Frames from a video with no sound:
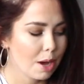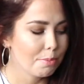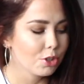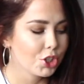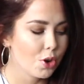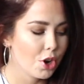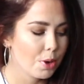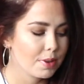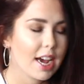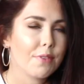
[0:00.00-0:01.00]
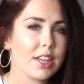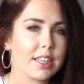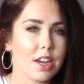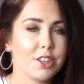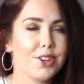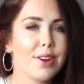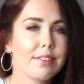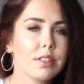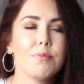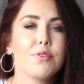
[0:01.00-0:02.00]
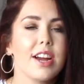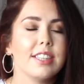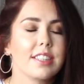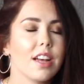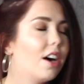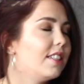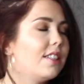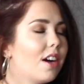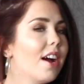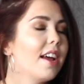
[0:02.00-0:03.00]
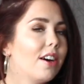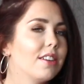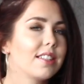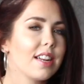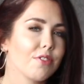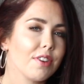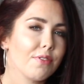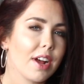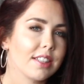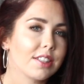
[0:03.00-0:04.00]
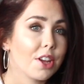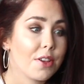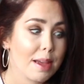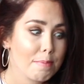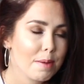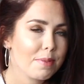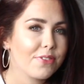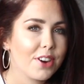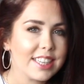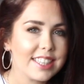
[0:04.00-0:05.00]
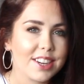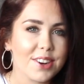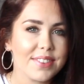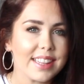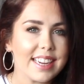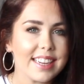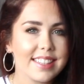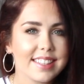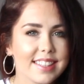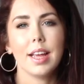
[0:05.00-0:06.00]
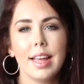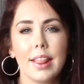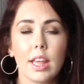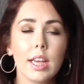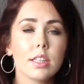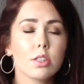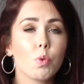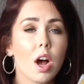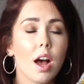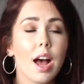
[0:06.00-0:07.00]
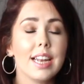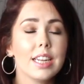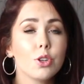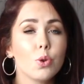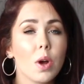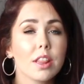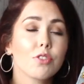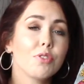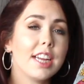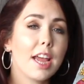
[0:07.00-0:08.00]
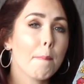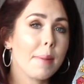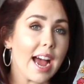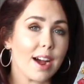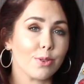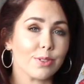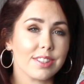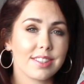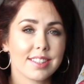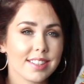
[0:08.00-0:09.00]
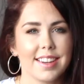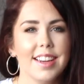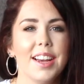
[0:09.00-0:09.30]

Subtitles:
I'm not sure who would have these. I do have some friends that are diehard Slytherin fans, so they might be fighting over these. These were a little £3.